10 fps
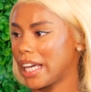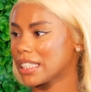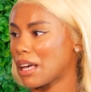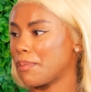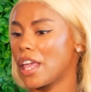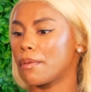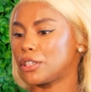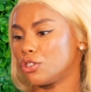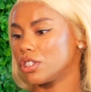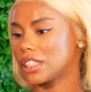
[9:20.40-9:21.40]
yes, I'm there,
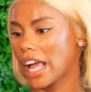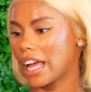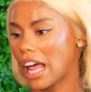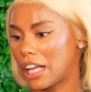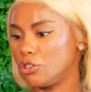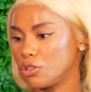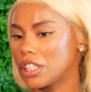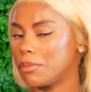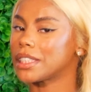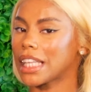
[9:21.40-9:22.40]
but you'll stand, uh, you'll
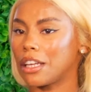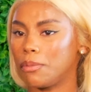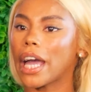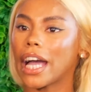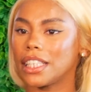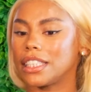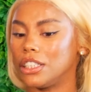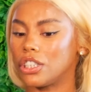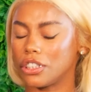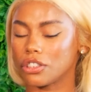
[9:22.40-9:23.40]
see me standing behind the
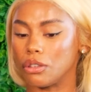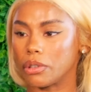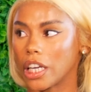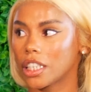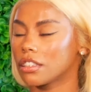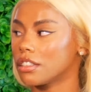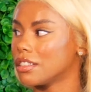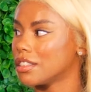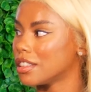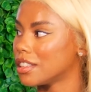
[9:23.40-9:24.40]
DJ and just looking
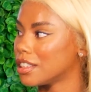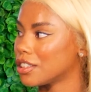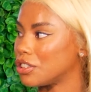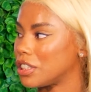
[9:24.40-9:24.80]
to